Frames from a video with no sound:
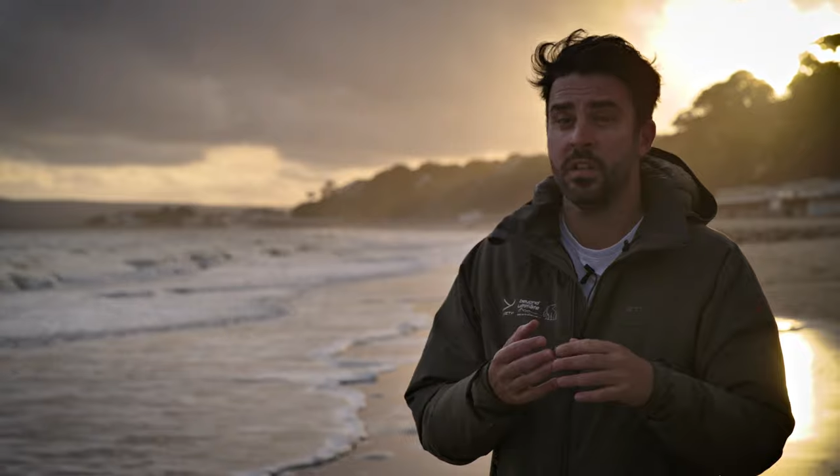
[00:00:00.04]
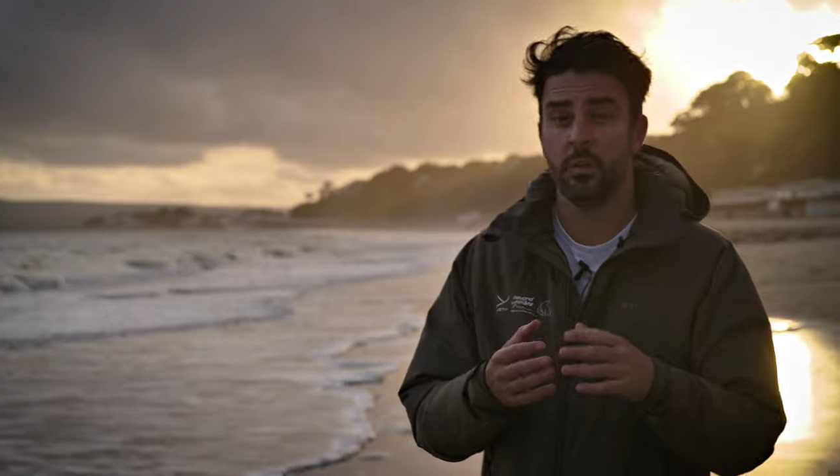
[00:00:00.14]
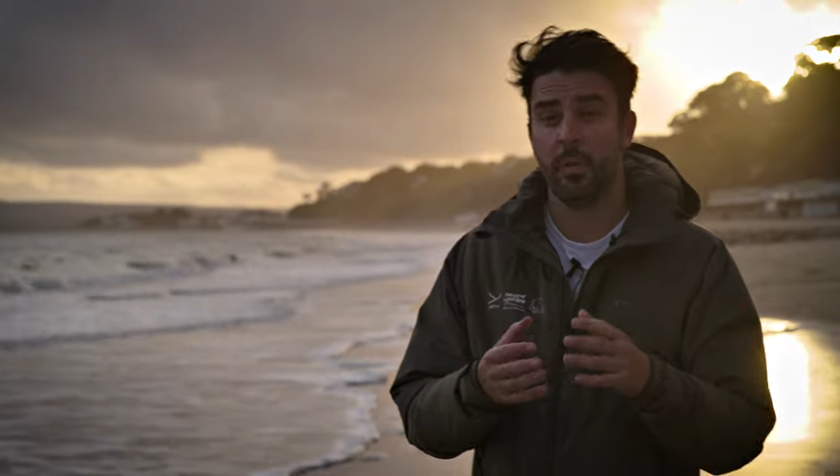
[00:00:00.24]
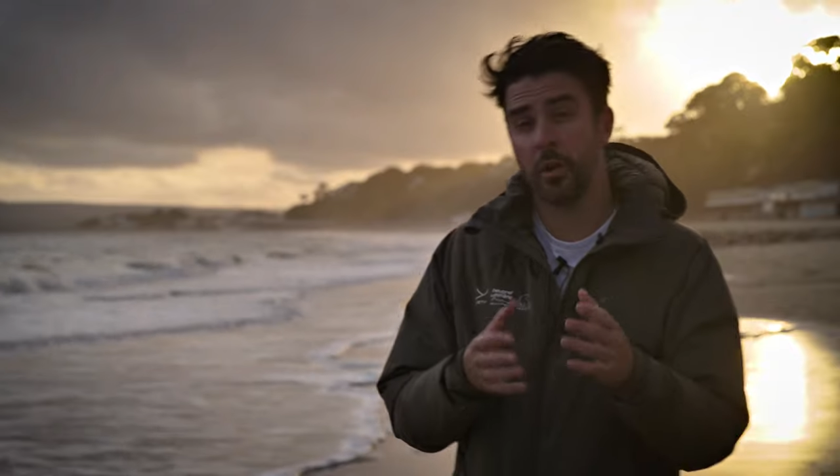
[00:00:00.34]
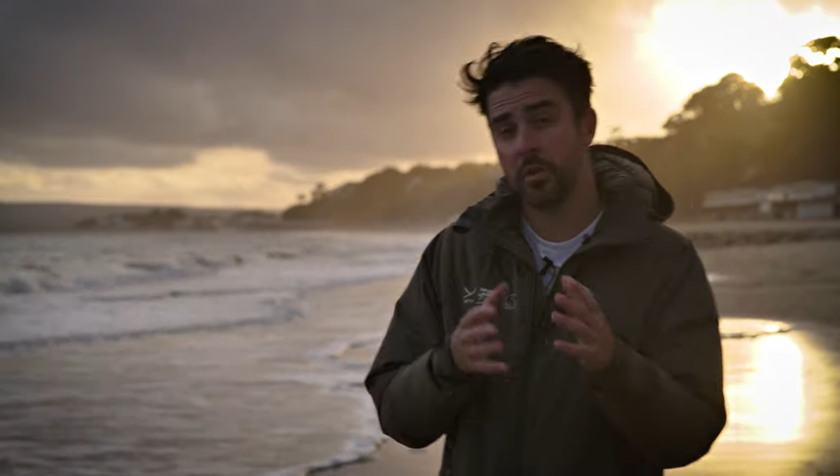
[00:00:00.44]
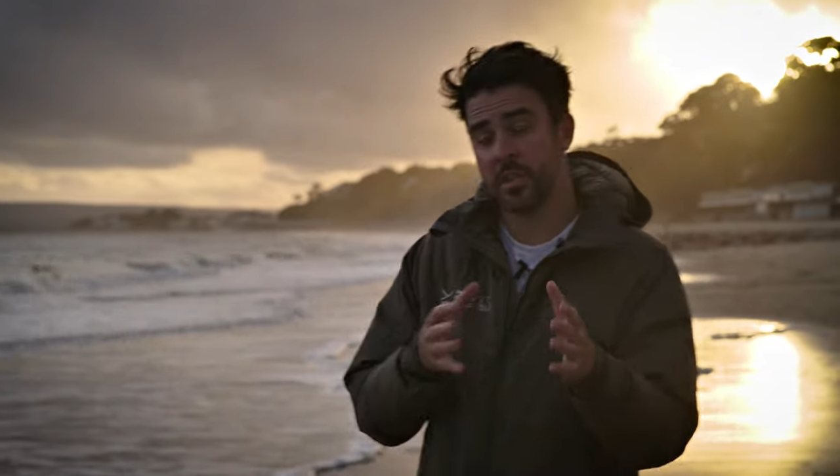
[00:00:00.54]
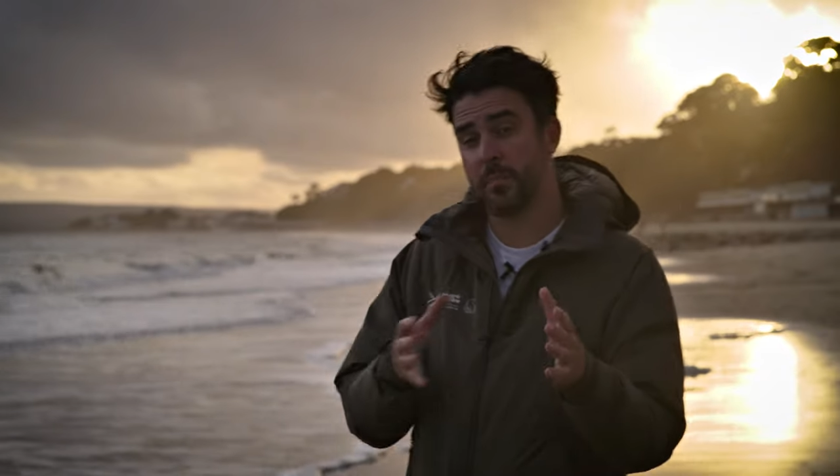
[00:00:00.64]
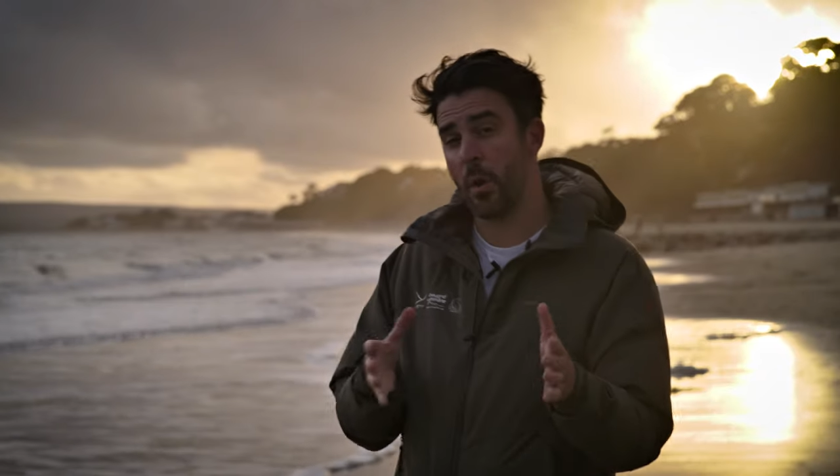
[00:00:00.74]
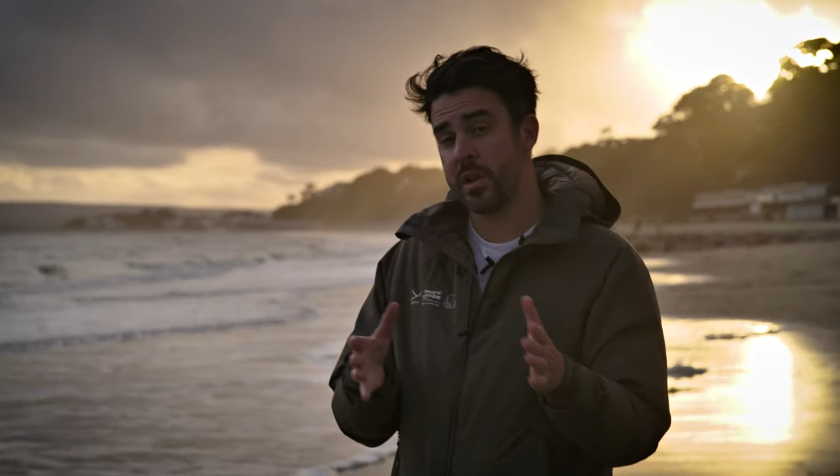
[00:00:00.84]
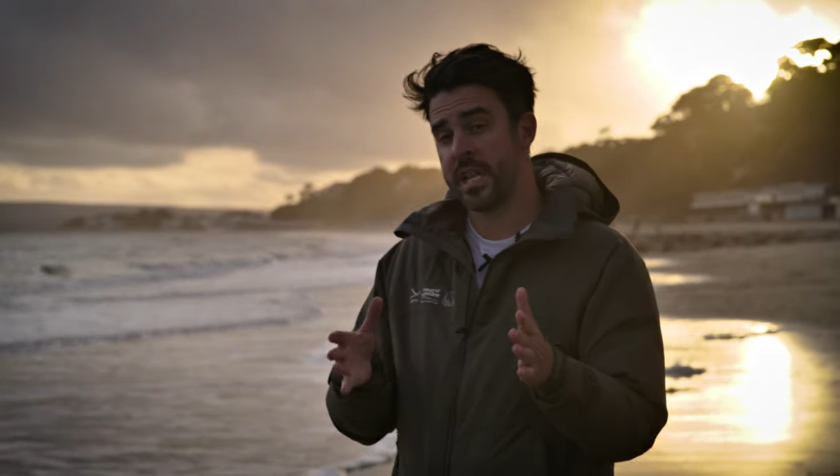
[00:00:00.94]
So we've got to the
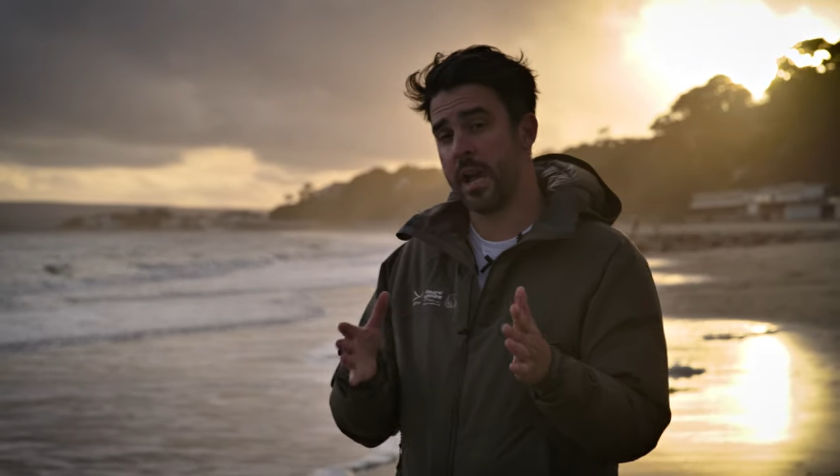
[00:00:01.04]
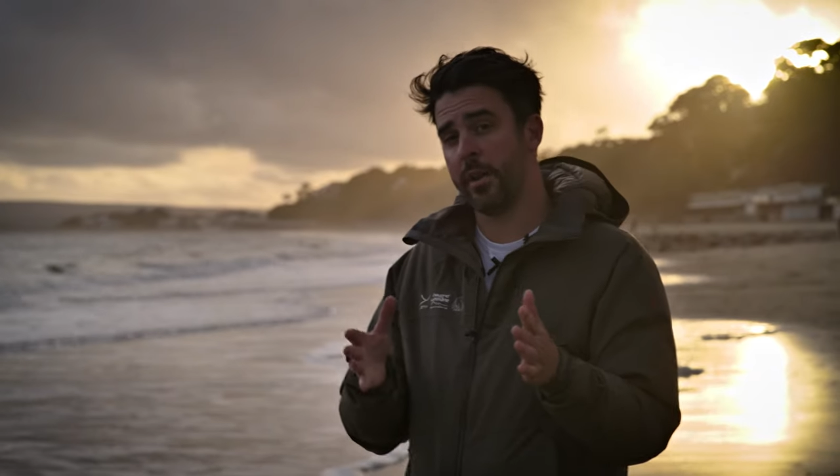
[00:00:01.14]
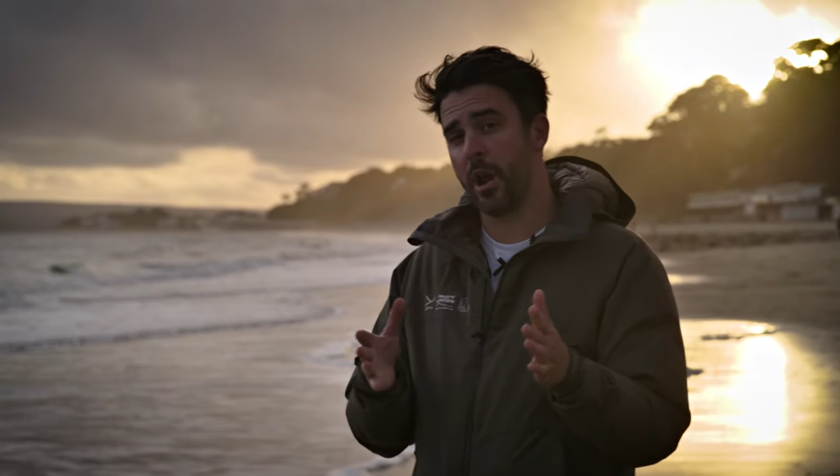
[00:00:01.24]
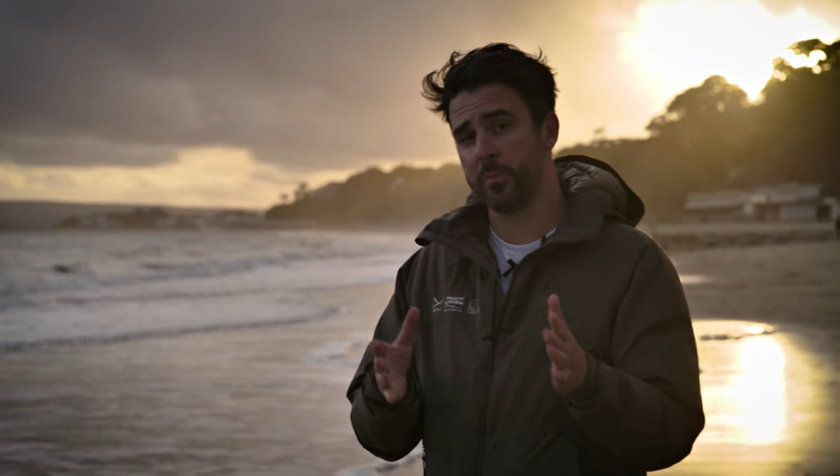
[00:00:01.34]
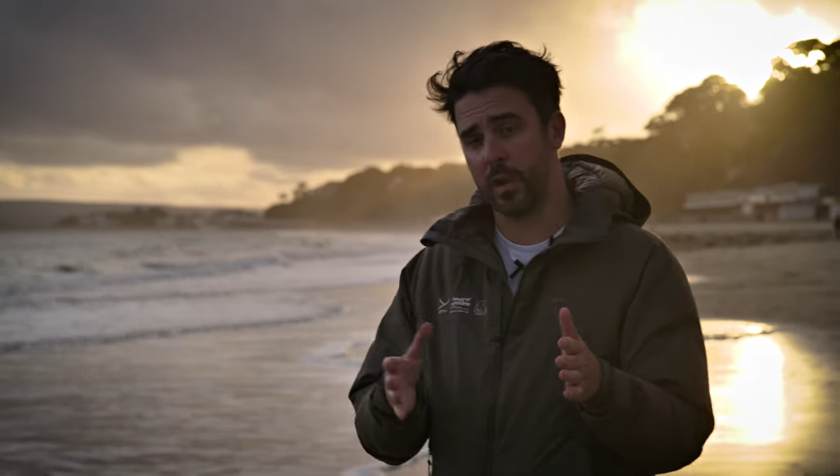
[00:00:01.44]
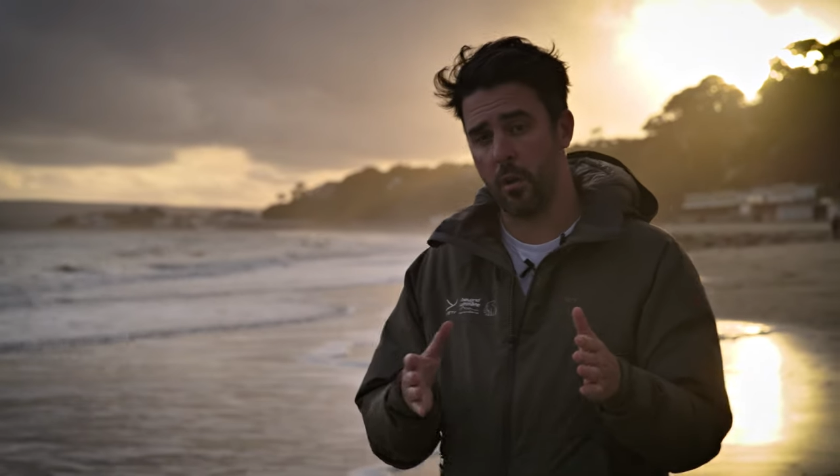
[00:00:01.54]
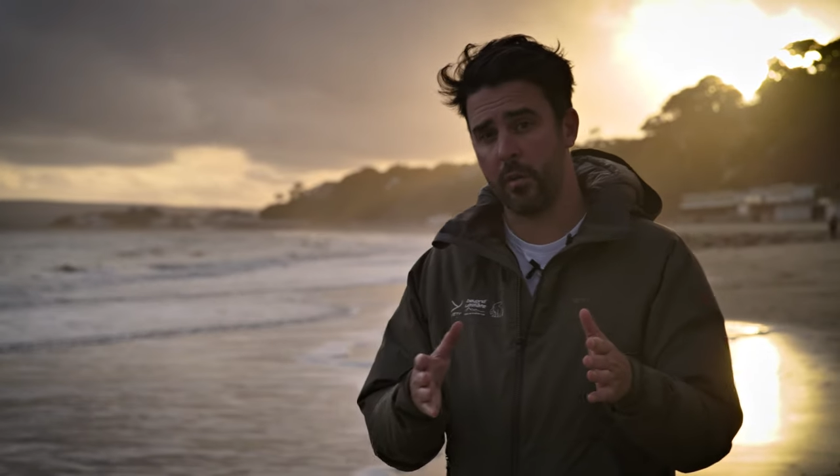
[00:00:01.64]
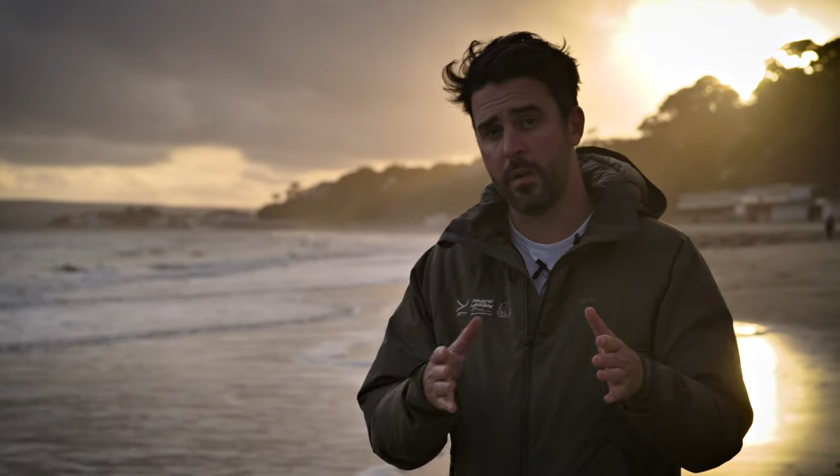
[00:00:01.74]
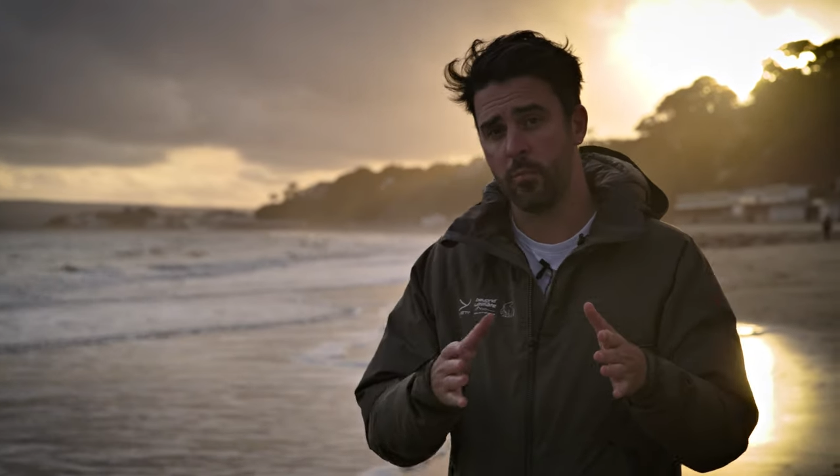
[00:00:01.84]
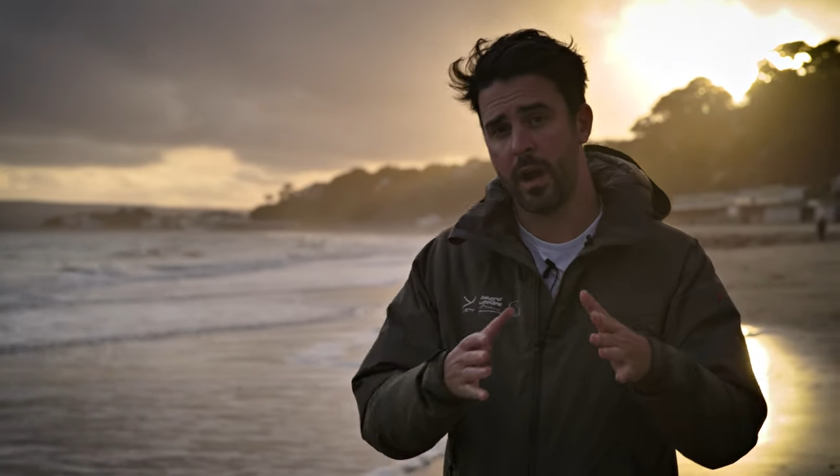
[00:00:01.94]
point now in our program